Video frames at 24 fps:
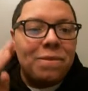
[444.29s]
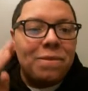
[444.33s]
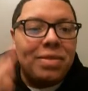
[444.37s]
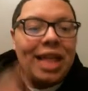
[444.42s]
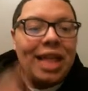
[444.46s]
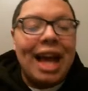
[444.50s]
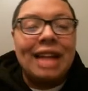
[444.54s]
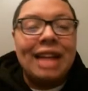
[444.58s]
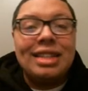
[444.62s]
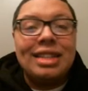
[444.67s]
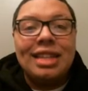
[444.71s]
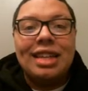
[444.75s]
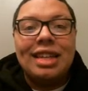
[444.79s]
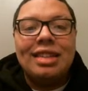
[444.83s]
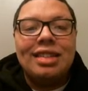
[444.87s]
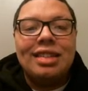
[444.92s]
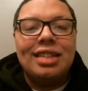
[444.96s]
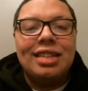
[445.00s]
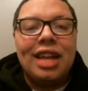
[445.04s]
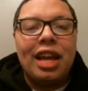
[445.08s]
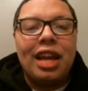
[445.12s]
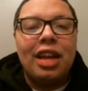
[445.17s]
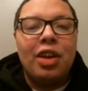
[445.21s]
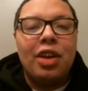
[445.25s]
That's
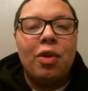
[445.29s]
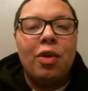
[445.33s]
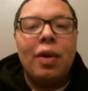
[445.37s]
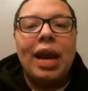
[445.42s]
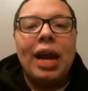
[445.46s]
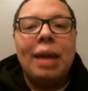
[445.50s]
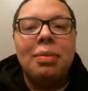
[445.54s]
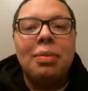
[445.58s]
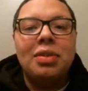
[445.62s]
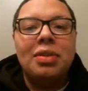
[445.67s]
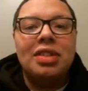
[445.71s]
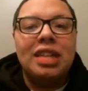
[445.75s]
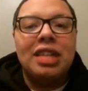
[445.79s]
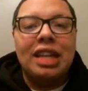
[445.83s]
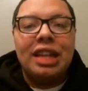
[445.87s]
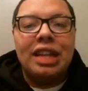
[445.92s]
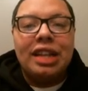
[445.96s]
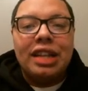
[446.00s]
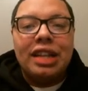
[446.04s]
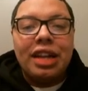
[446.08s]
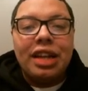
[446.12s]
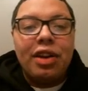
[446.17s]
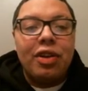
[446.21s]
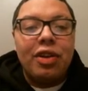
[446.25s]
insane. You're able to
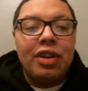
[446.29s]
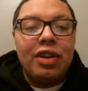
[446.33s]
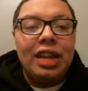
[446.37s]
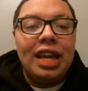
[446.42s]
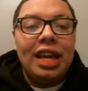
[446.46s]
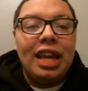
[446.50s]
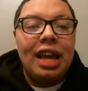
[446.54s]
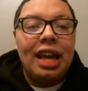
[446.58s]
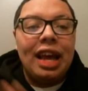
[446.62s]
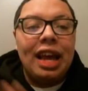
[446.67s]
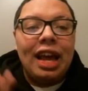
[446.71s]
literally